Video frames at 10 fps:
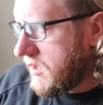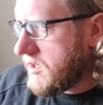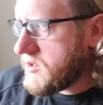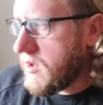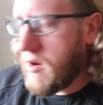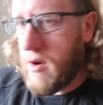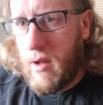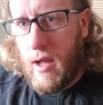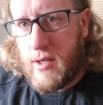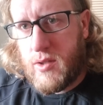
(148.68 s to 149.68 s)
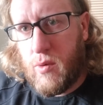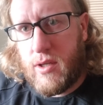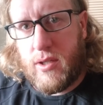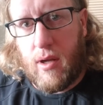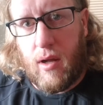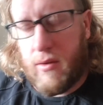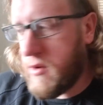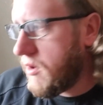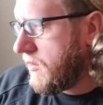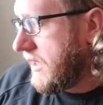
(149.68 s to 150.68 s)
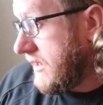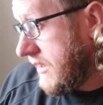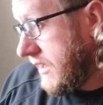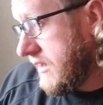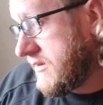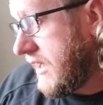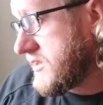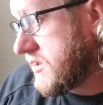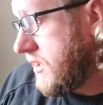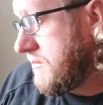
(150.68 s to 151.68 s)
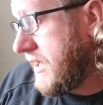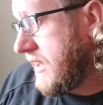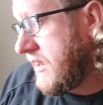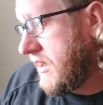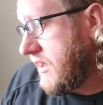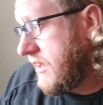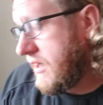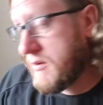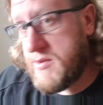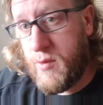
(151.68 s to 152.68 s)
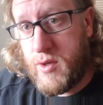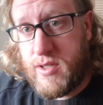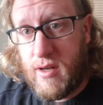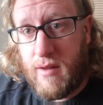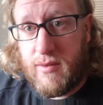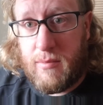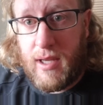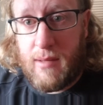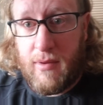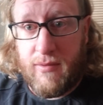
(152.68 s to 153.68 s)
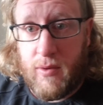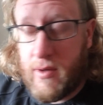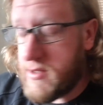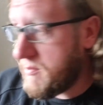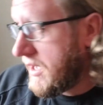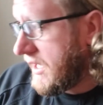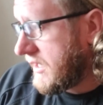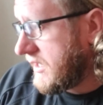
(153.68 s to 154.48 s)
So I just want you all to know that Todd's a great man. I was fortunate enough to meet him a few years back.